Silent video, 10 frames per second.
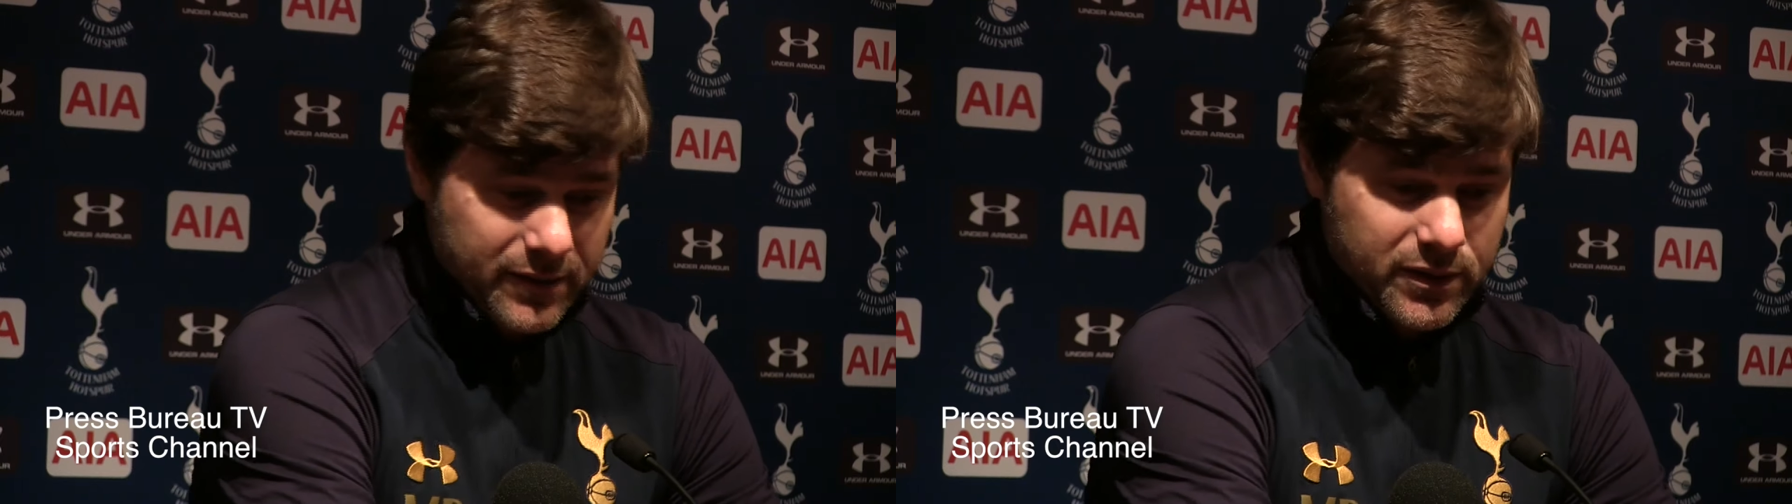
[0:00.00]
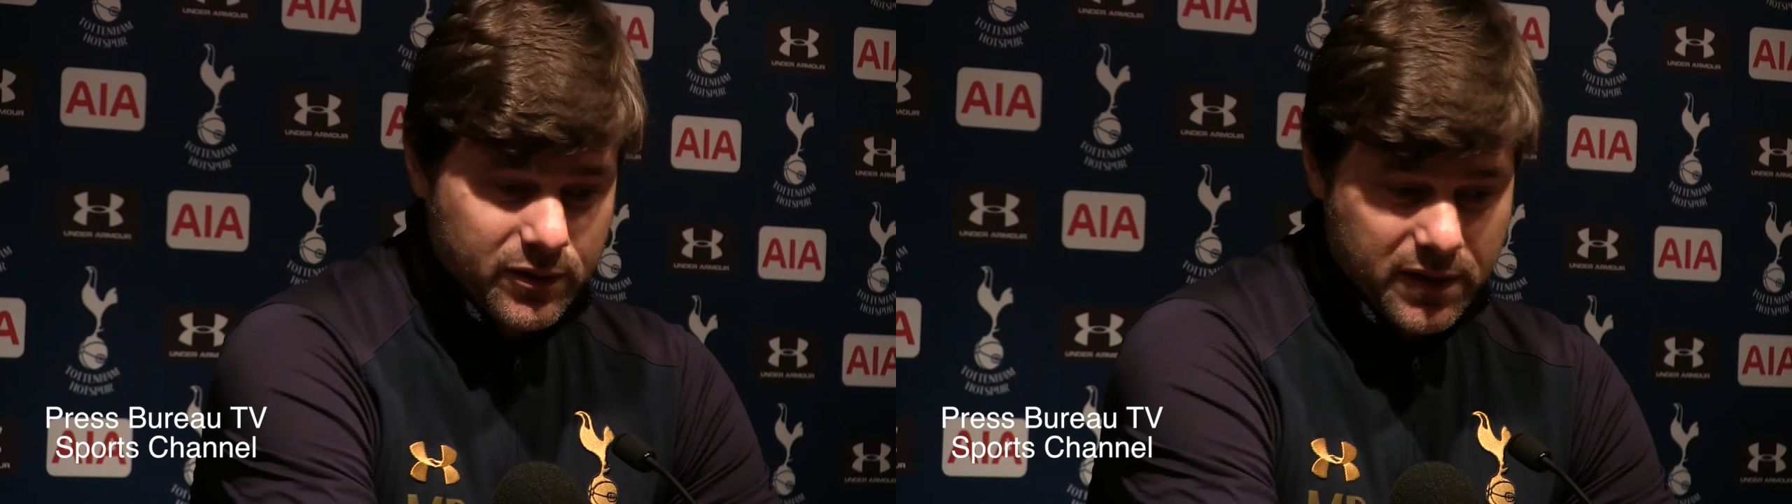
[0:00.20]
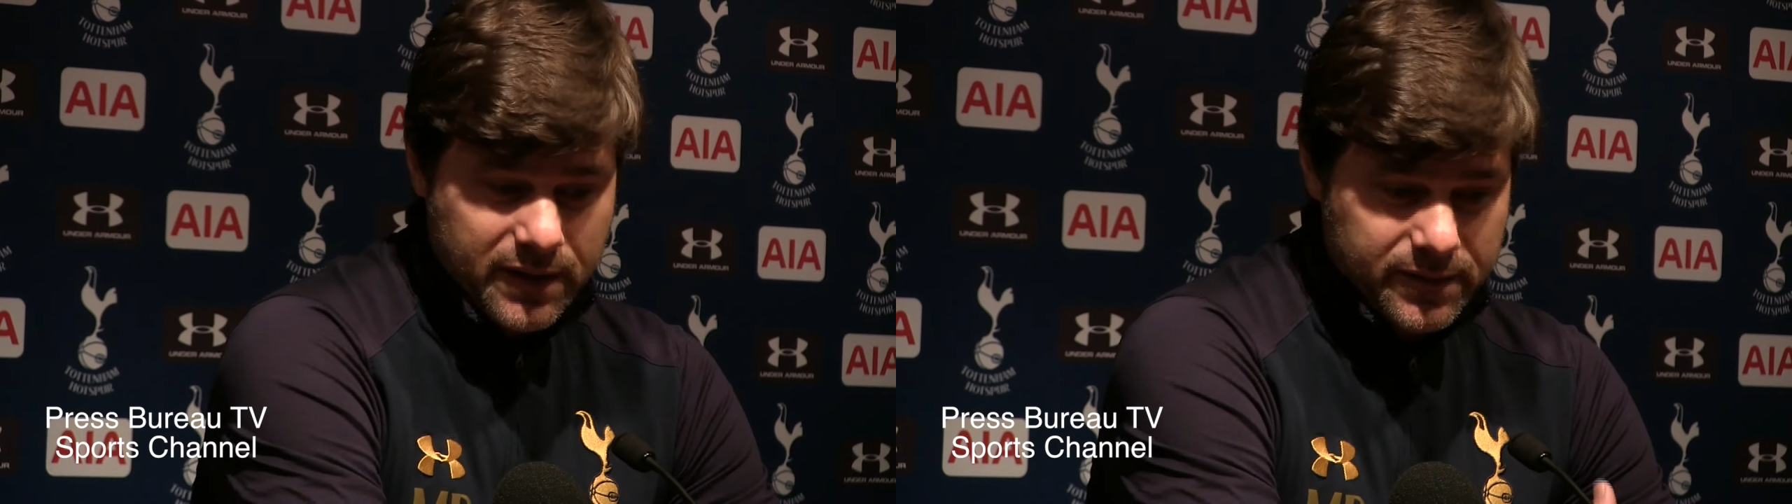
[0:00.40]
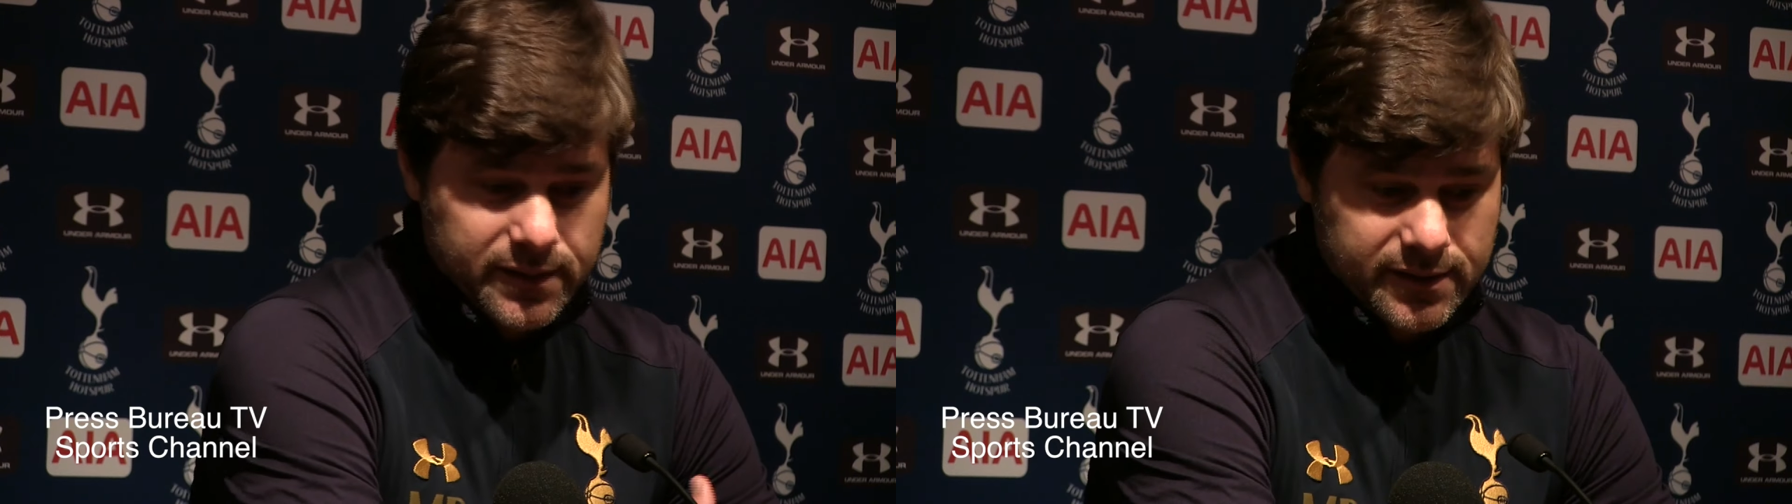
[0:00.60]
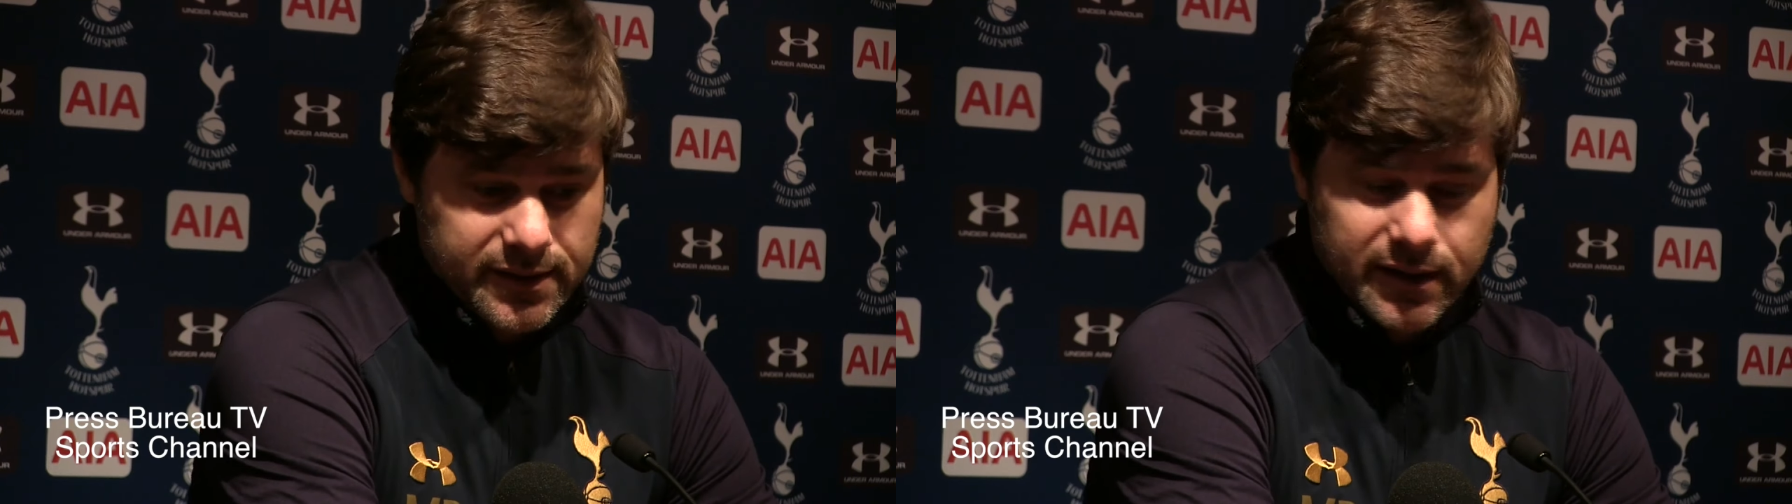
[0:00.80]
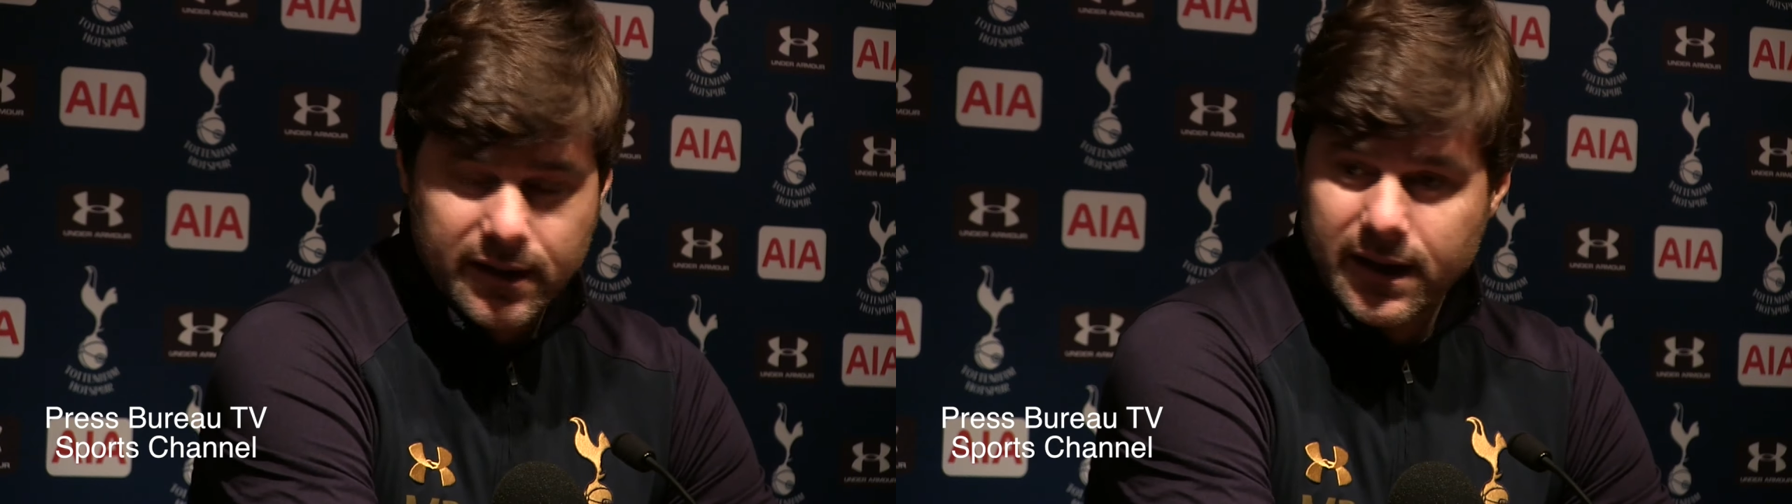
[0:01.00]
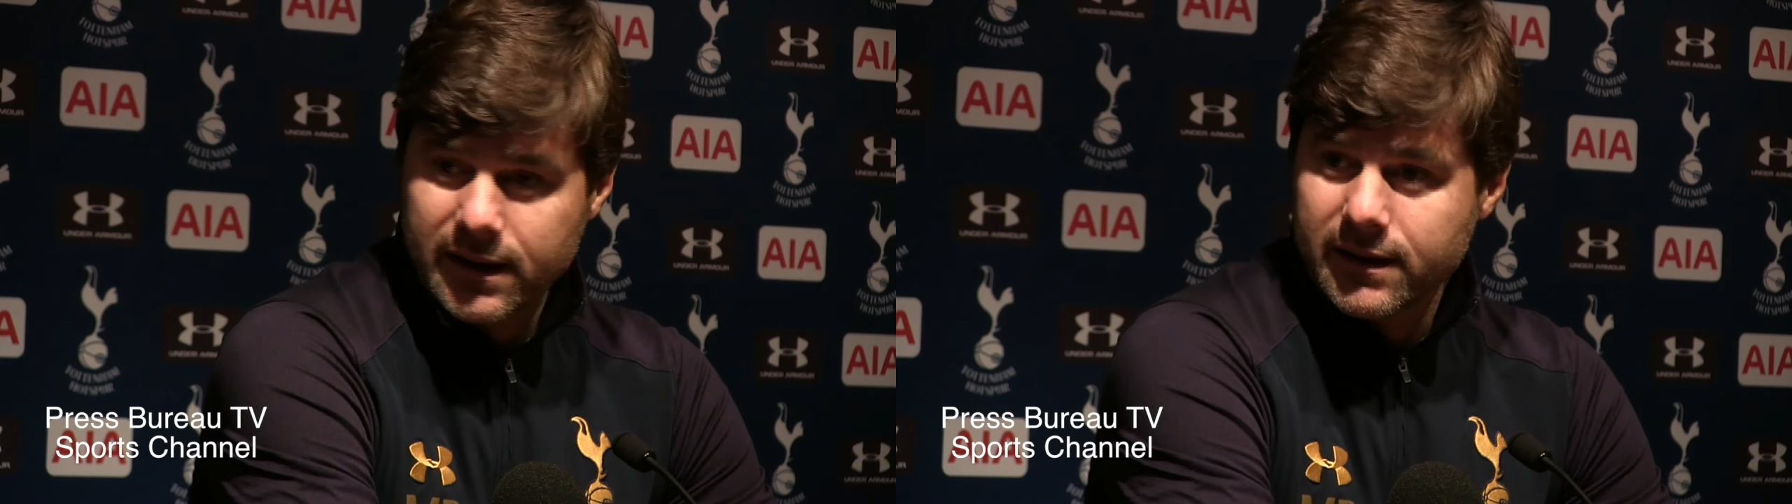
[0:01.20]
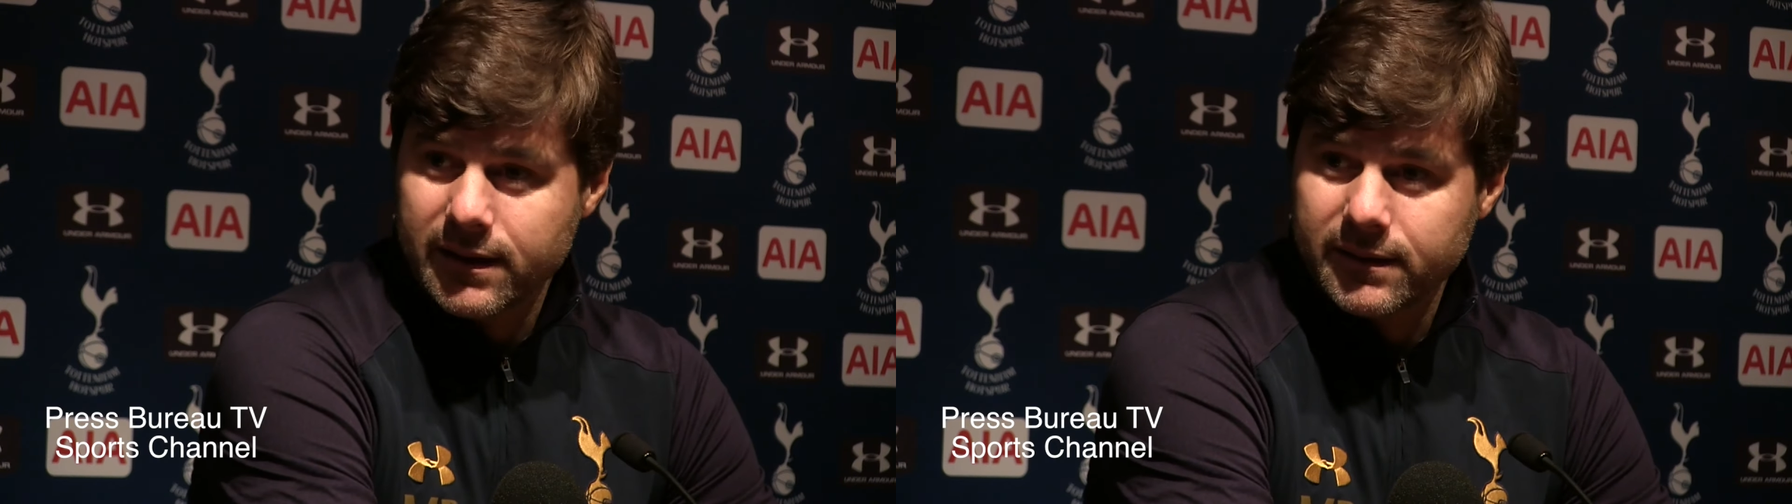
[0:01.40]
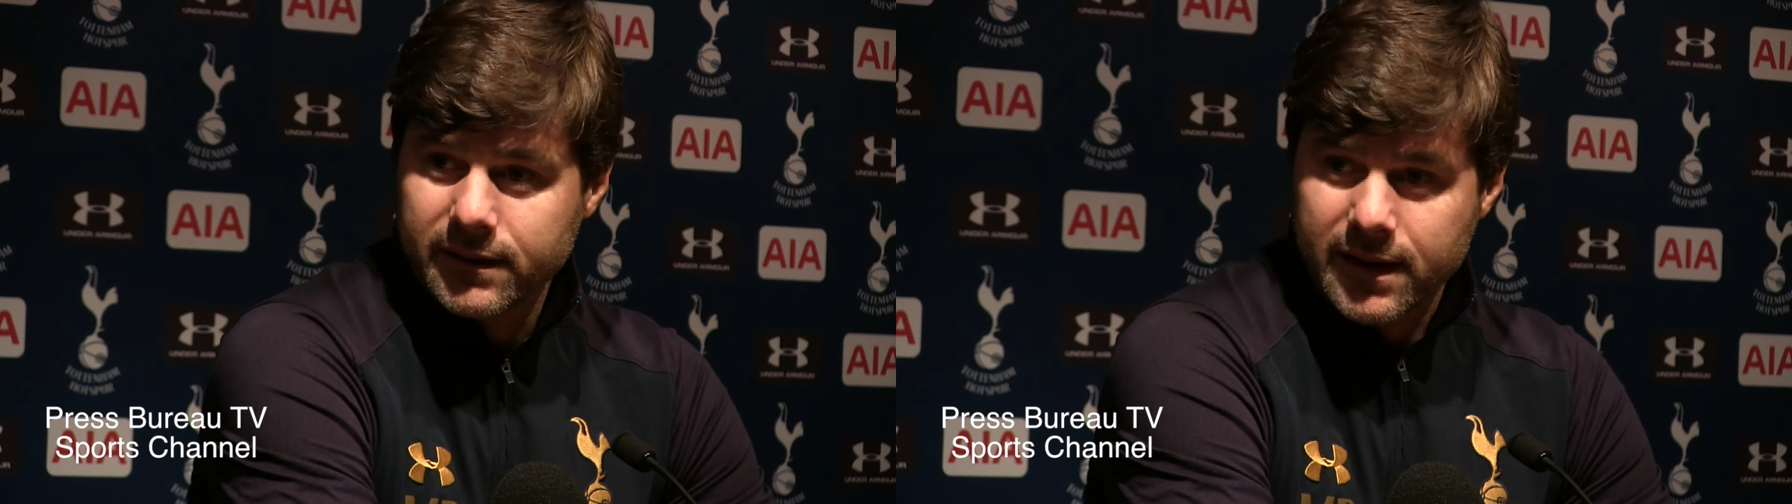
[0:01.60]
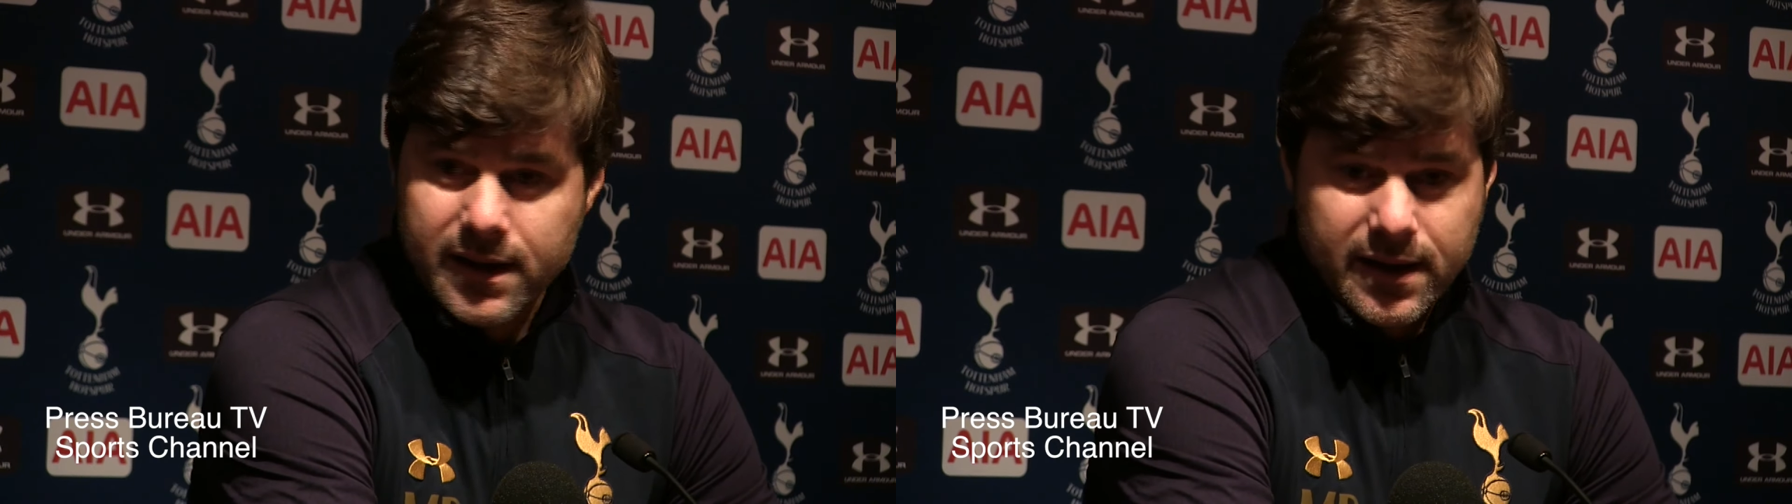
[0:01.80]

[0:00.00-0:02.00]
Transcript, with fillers: you need to have some luck, and